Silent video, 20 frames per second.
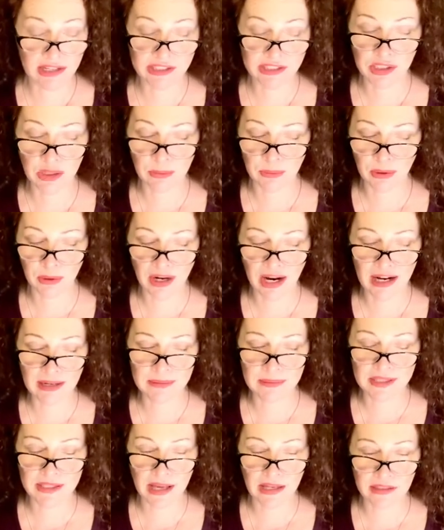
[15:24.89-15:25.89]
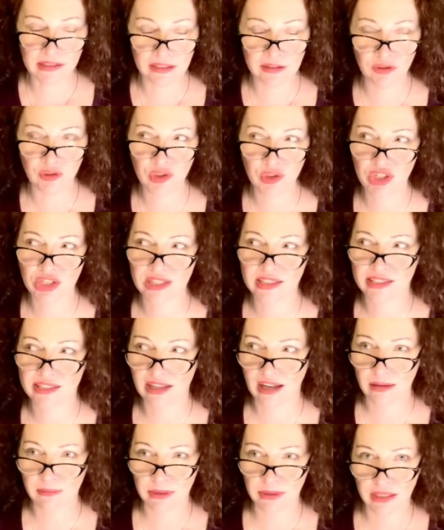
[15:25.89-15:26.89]
so perhaps that energy is
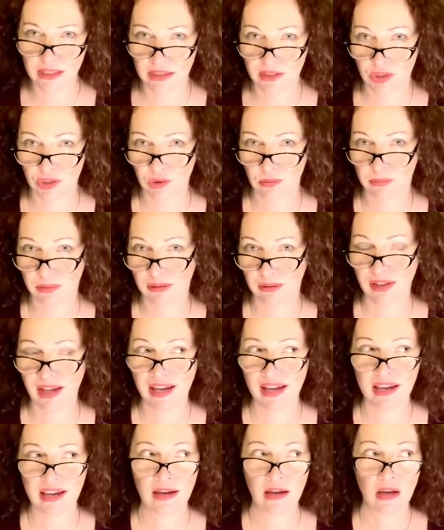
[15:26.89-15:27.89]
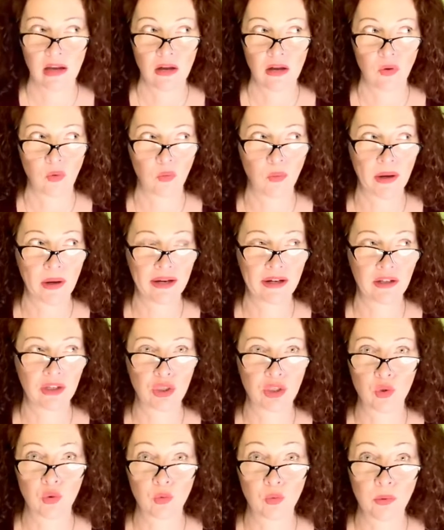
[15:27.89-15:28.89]
coming into play where
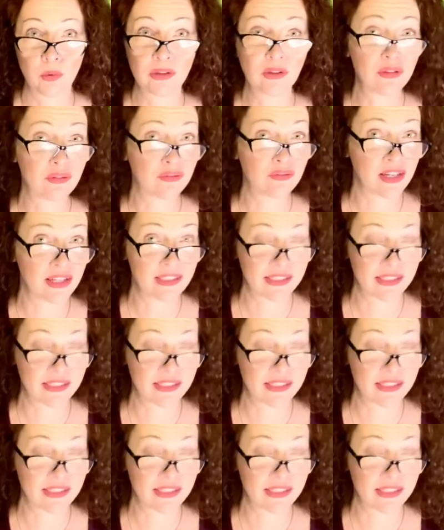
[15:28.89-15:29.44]
you will find